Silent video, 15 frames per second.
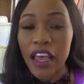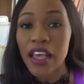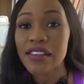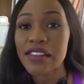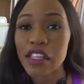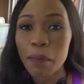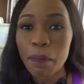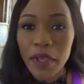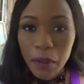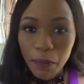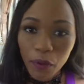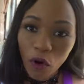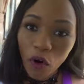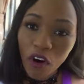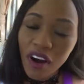is the
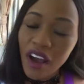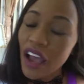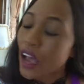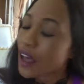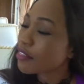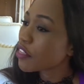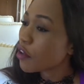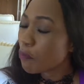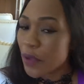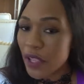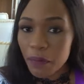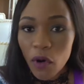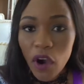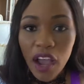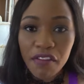people. The
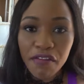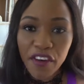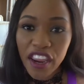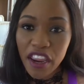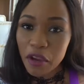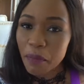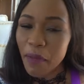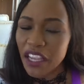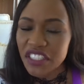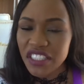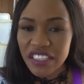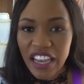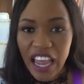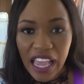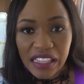people are very much
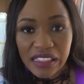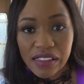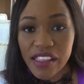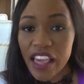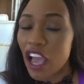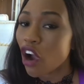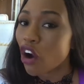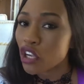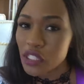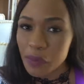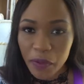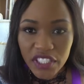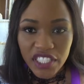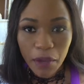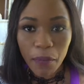nice, they are
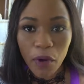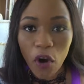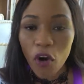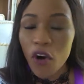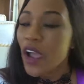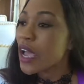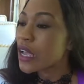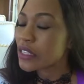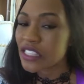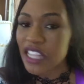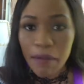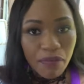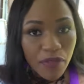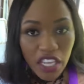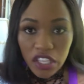hospitable,
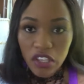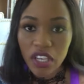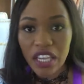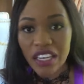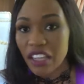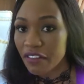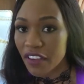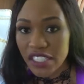something you can never